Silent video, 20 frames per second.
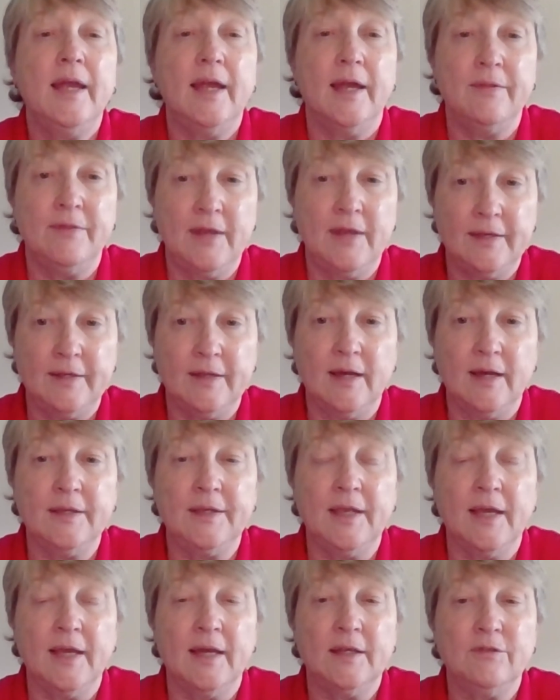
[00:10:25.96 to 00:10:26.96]
And then
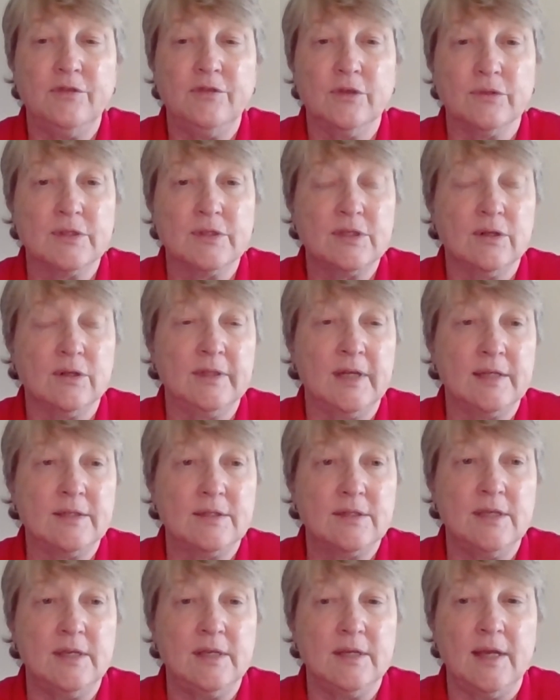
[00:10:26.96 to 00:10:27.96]
again, if you're still not
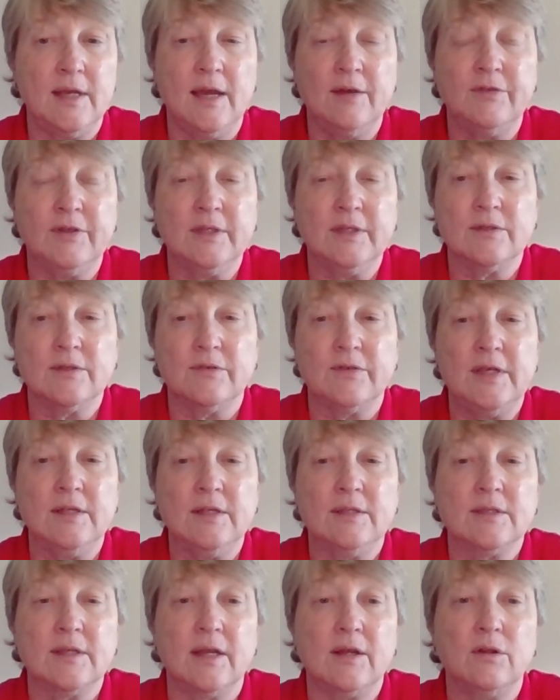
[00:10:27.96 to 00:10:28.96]
seeing evidence of a
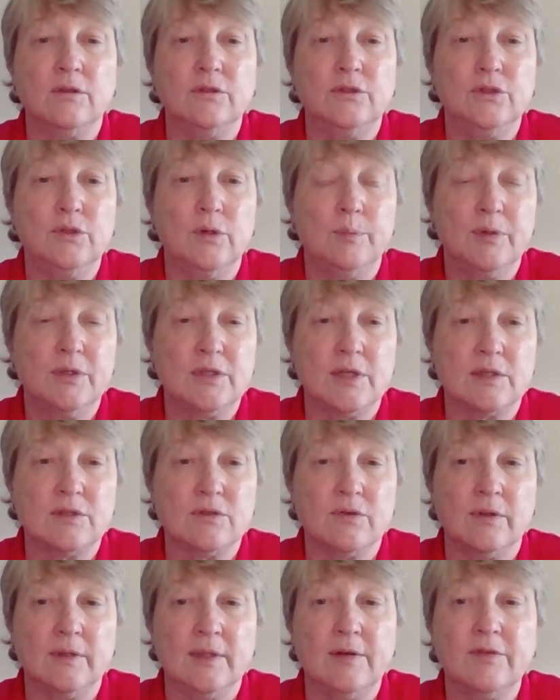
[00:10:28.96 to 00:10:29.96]
heat cycle, do a
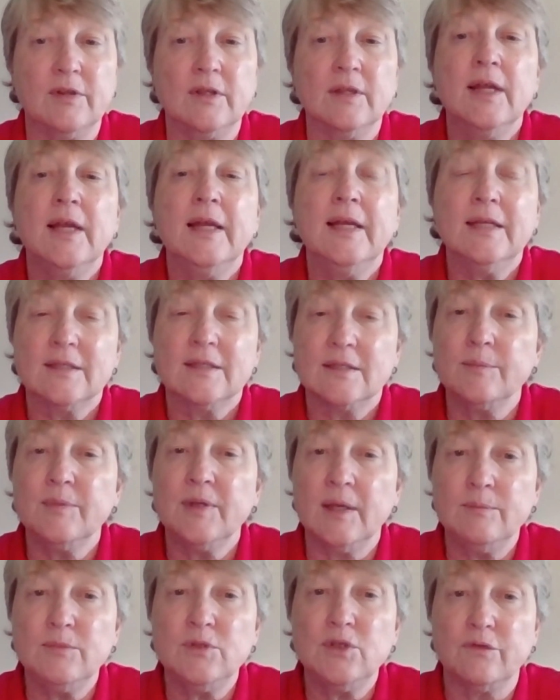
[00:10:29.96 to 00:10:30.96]
progesterone level.
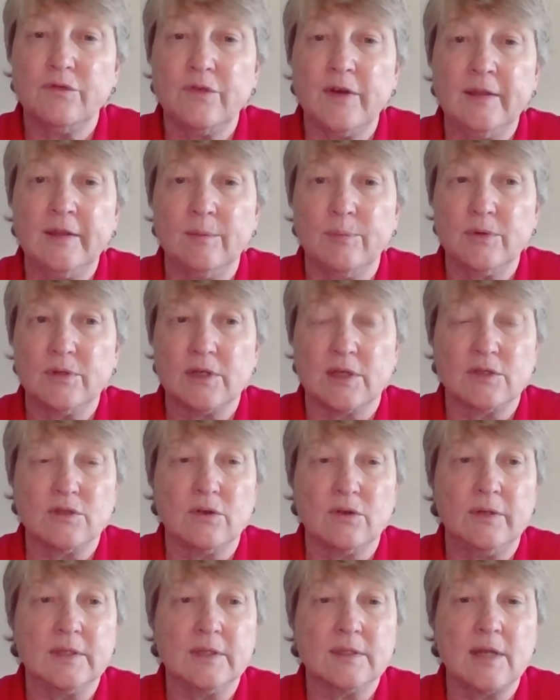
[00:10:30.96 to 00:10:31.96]
Sometimes you'll find the
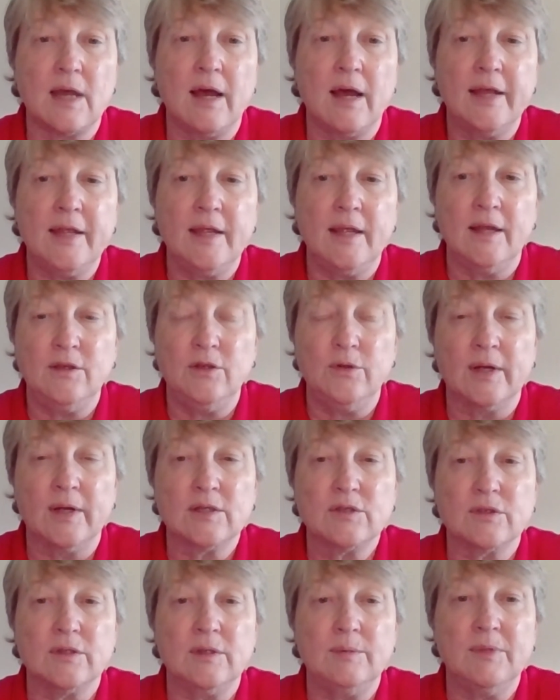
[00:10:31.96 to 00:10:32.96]
progesterone is high and you
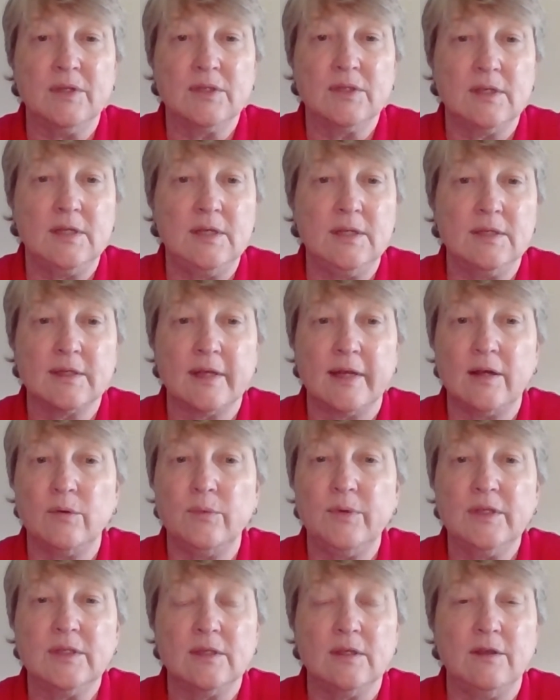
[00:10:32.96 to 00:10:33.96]
actually missed a heat cycle.
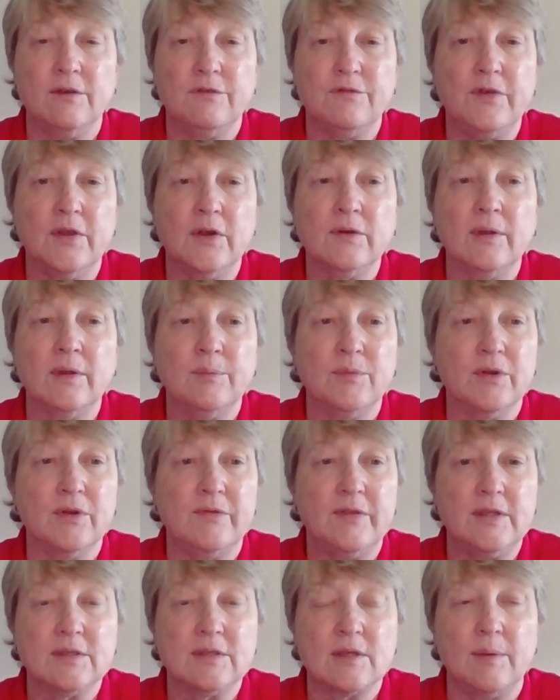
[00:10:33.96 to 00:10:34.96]
We see a fair number of
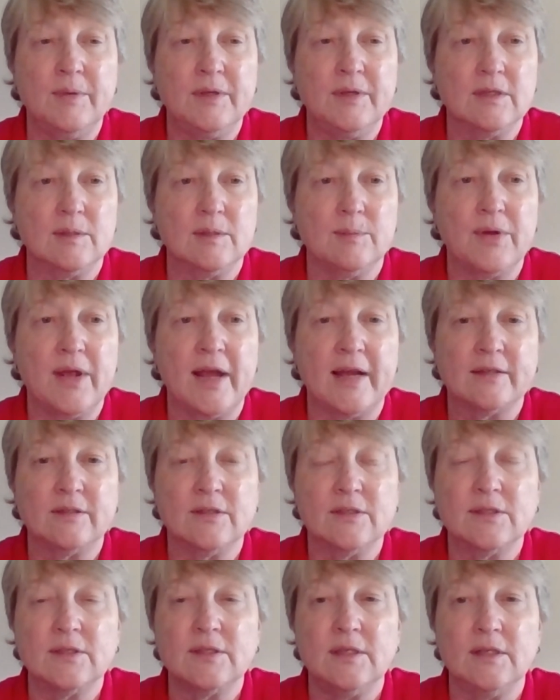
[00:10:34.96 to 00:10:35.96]
these coming to the
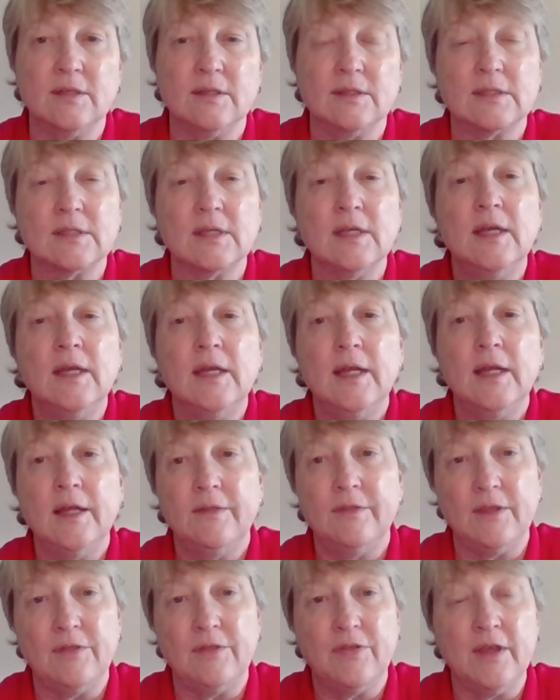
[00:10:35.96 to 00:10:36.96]
practice is
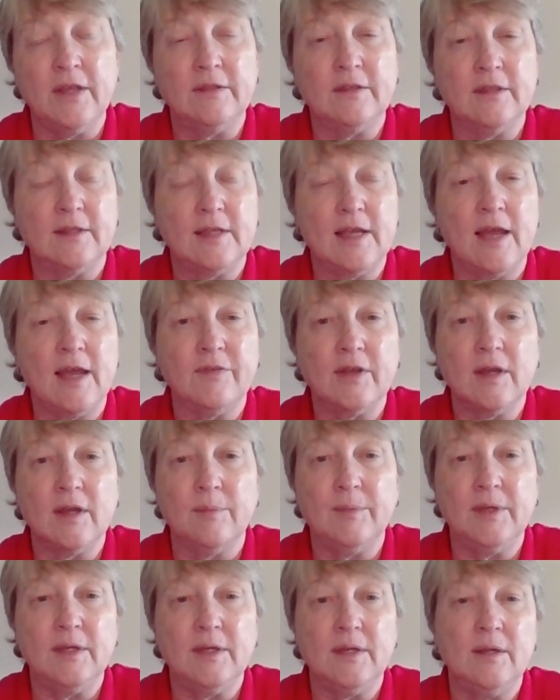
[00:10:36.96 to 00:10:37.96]
they think that they haven't
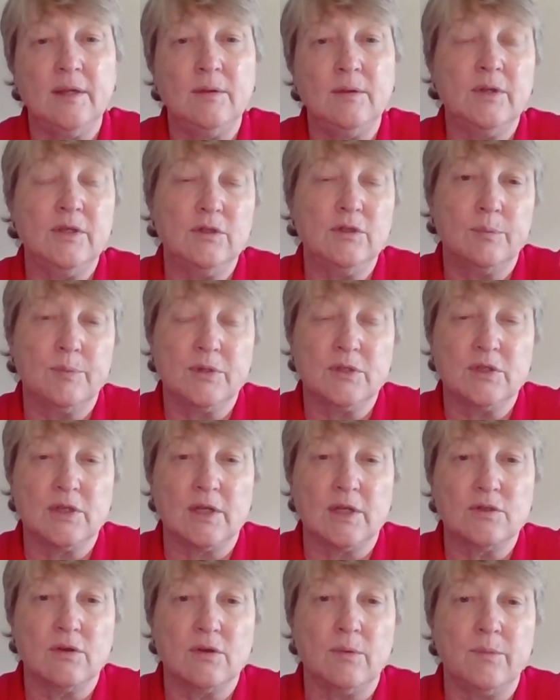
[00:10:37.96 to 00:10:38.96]
come into heat. We do a
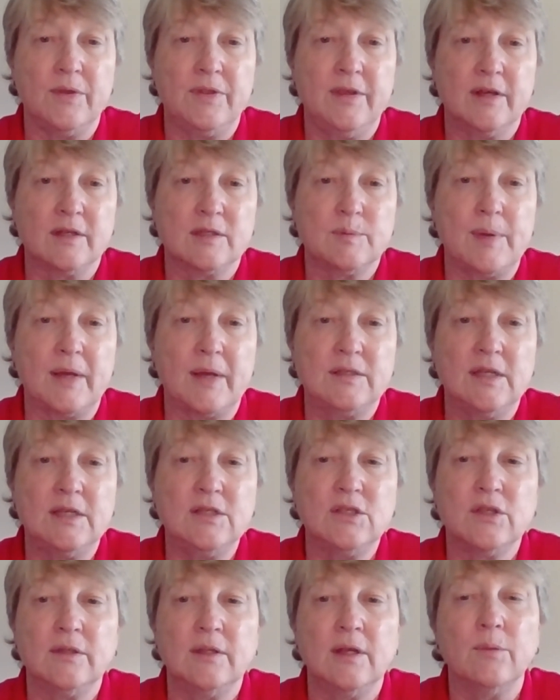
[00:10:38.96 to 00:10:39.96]
progesterone with the
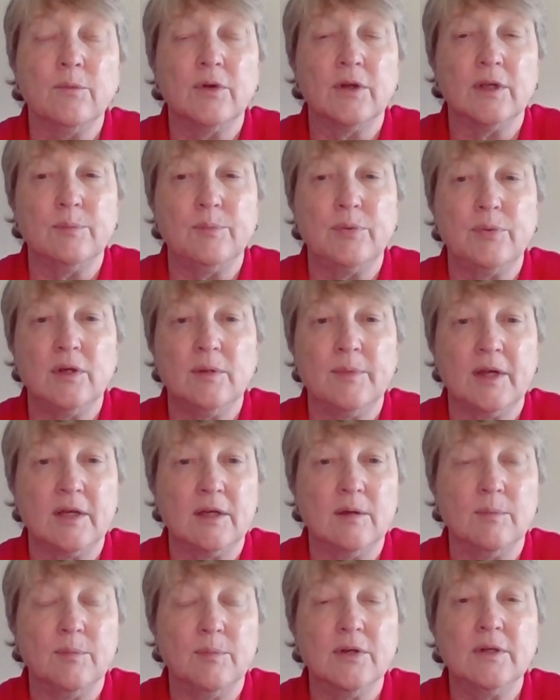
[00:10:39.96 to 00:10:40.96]
expectation that we're going to put them on
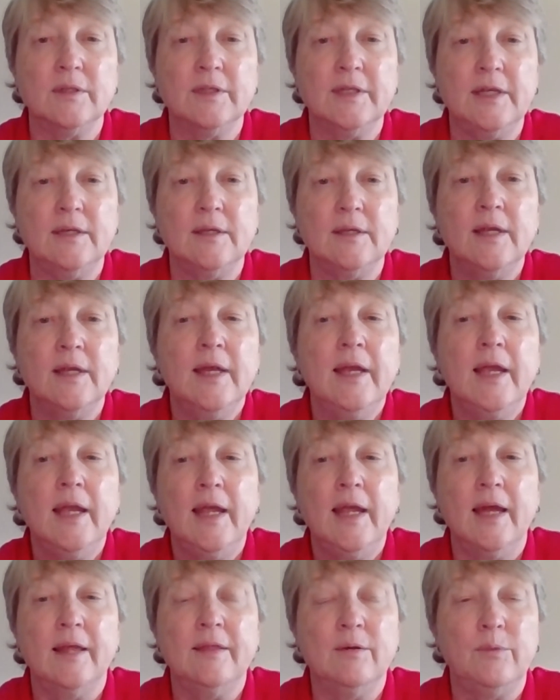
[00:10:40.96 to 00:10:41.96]
cabergoline,
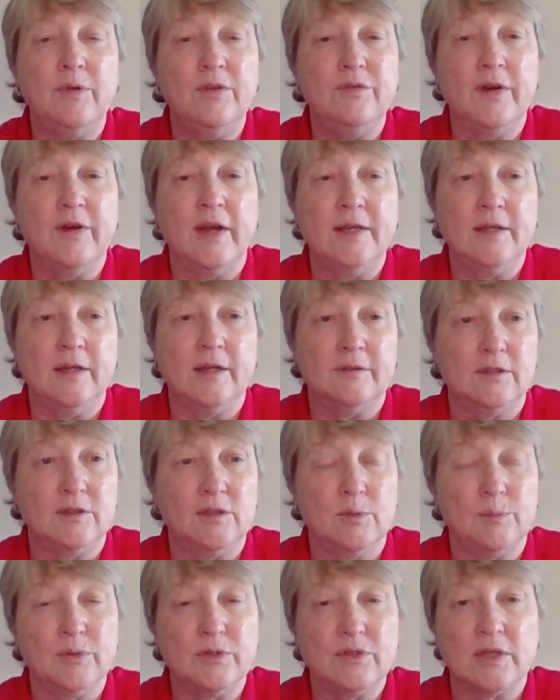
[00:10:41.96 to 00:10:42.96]
and then we find out that
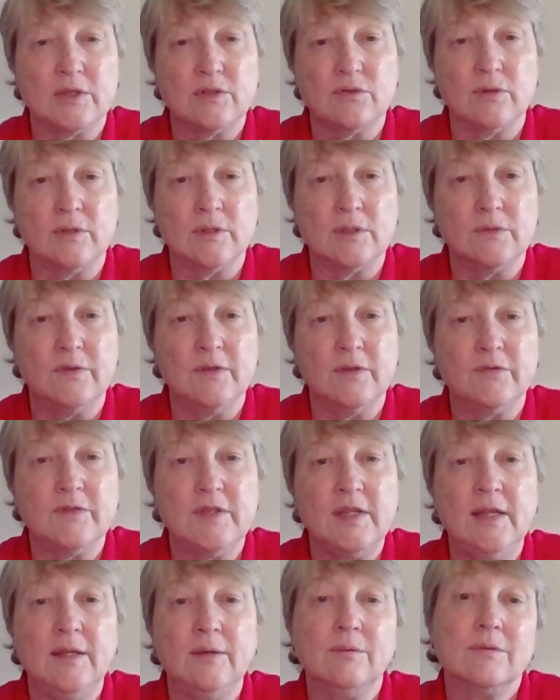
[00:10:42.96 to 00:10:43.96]
their progesterone is
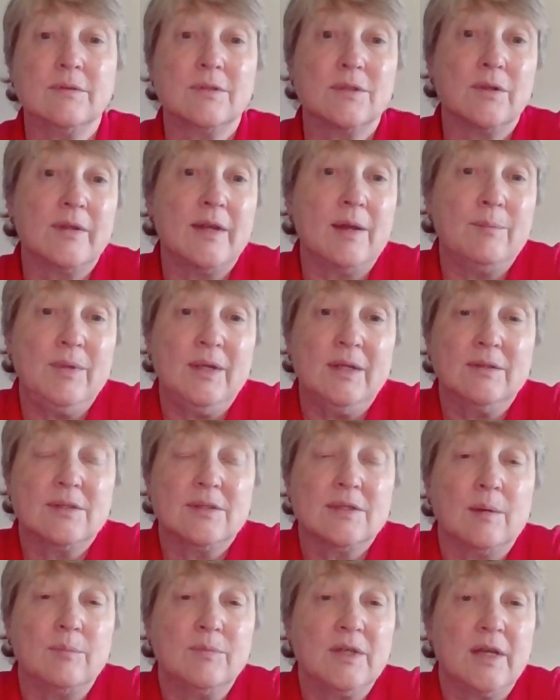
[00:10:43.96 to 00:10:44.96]
15. So that means
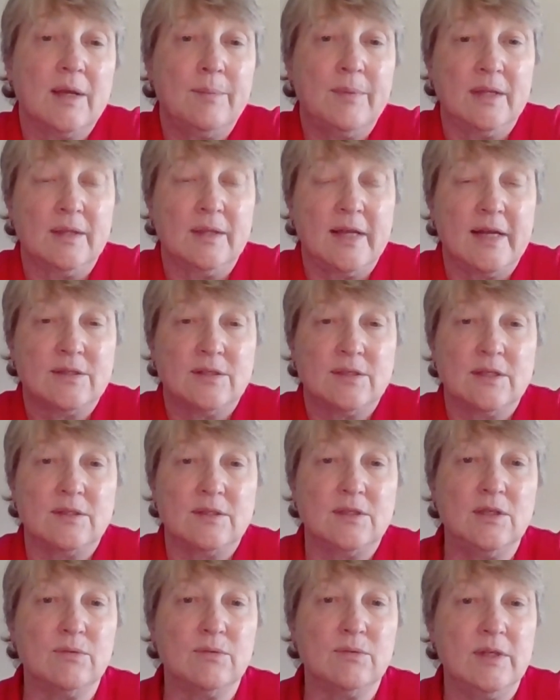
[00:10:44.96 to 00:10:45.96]
sometime in the last
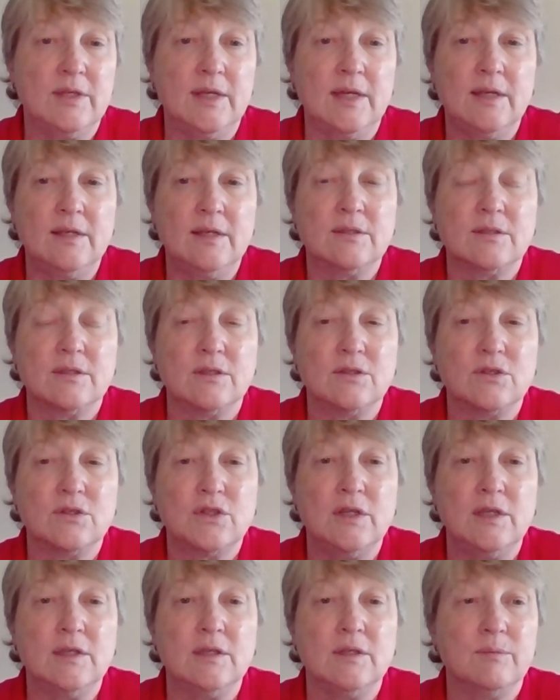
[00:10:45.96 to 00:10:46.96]
63 days,
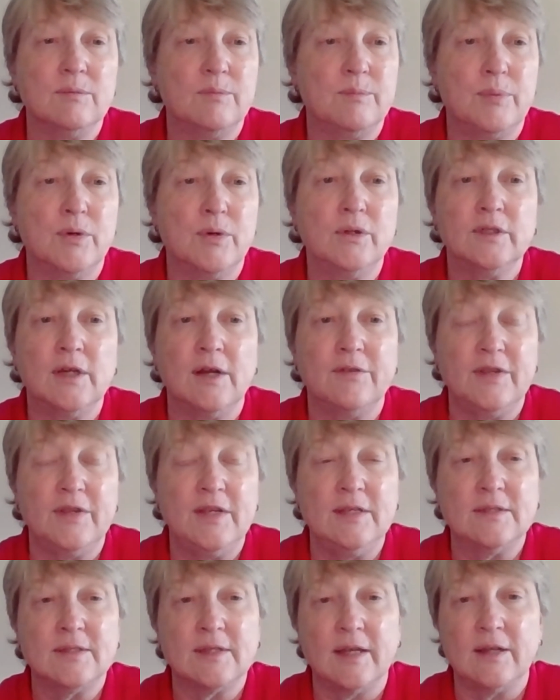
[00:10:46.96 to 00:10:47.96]
she pulled off a
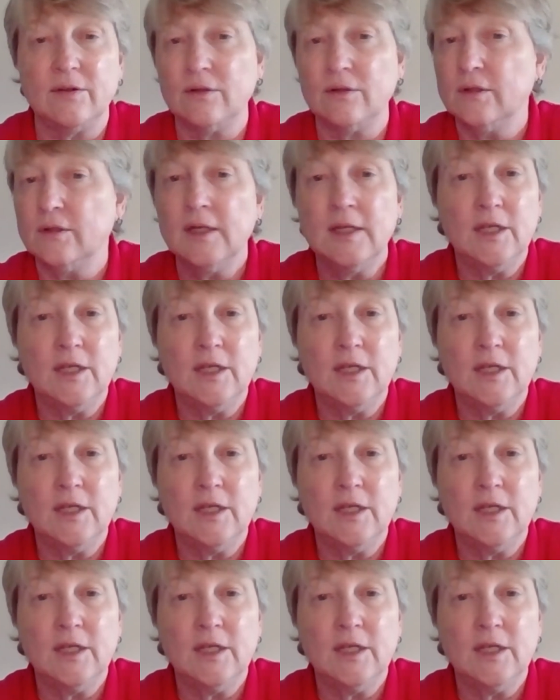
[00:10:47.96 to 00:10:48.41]
heat cycle.